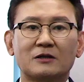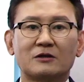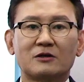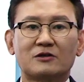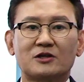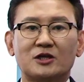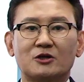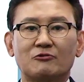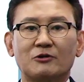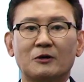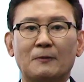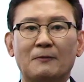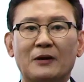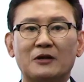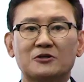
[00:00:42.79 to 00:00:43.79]
the theory
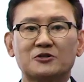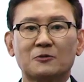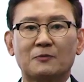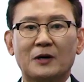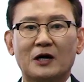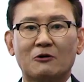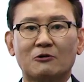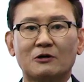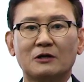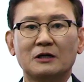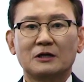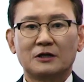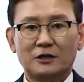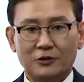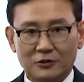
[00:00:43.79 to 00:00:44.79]
of balance of power
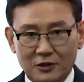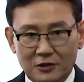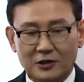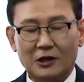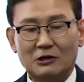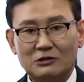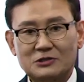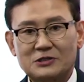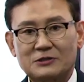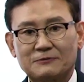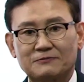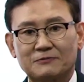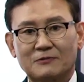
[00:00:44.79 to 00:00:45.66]
in details.